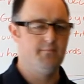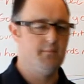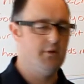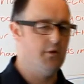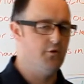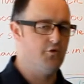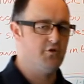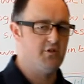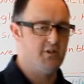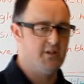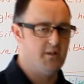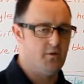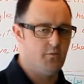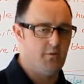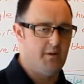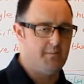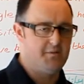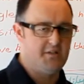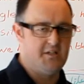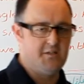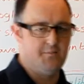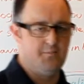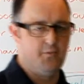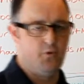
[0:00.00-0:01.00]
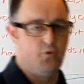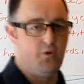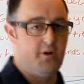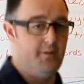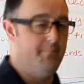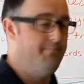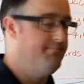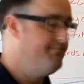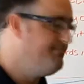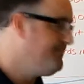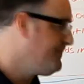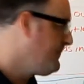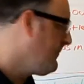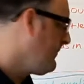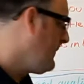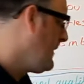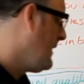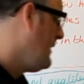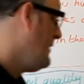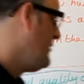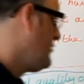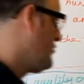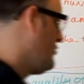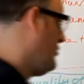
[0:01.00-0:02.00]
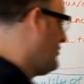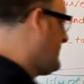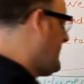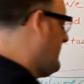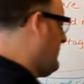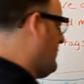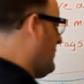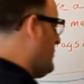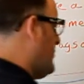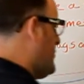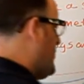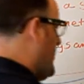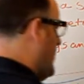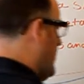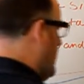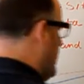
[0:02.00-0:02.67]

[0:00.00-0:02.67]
It looks like your website is broken. So download